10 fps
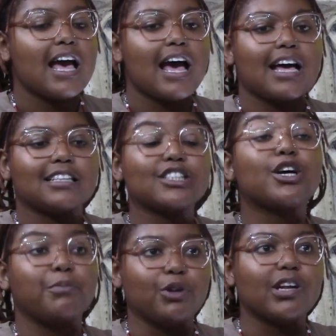And
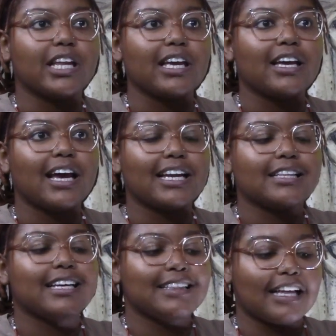I
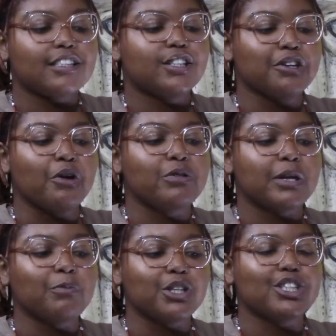think that's the note
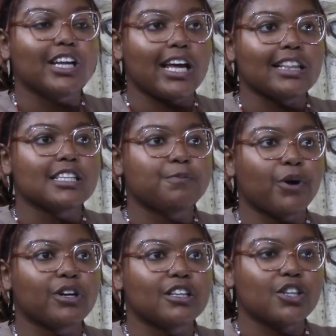that we should end this
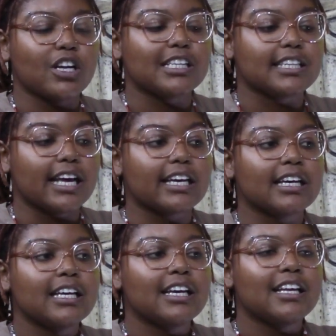podcast on is
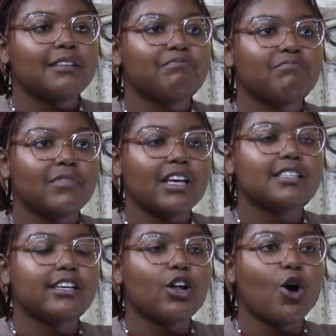there's
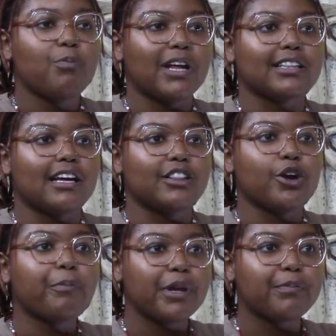little hope like that. There
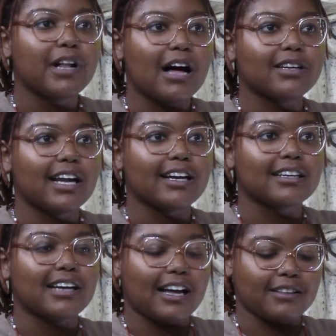are people out
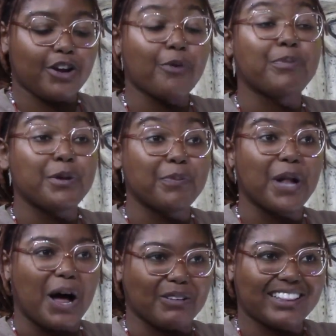
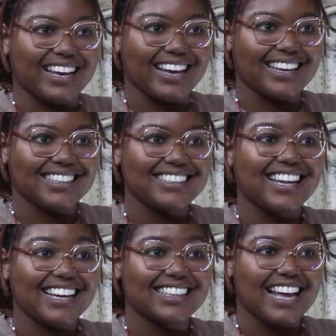there
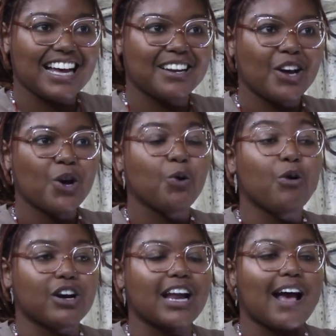like that who
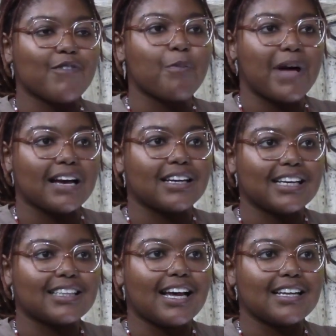are going to have your back
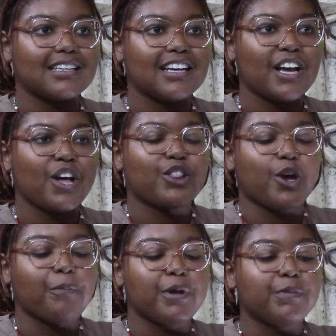like that. There
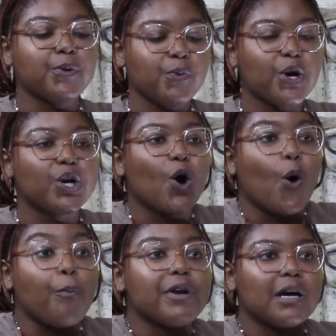are people who are going to
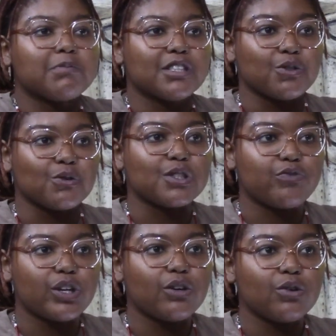open up the doors
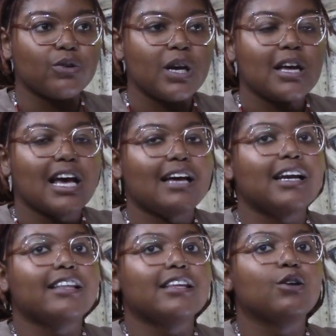for you. And
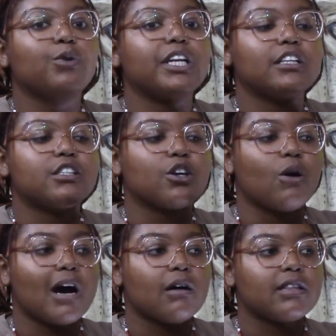I think we need to go
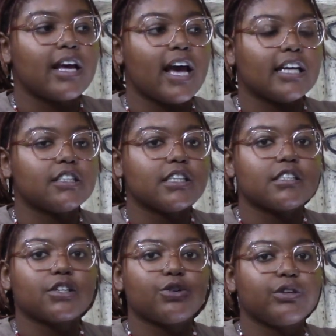out there and
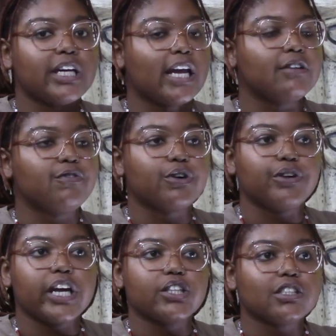just create for
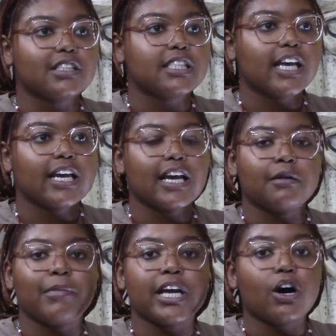creation's sake
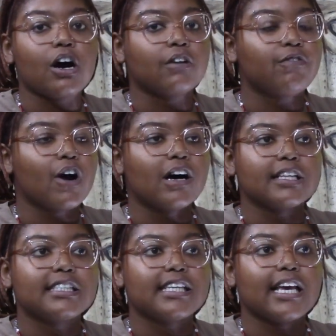and make art for
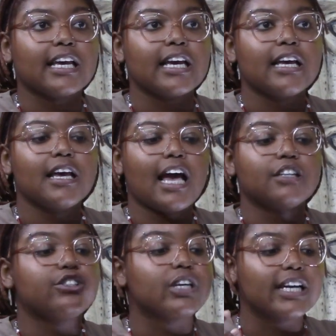art's sake
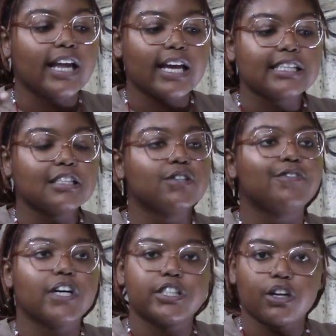and to connect and to
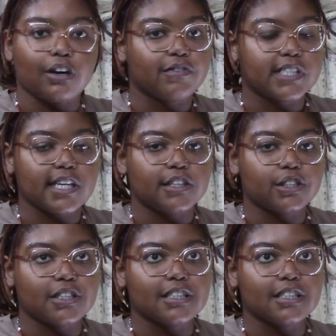foster conversation.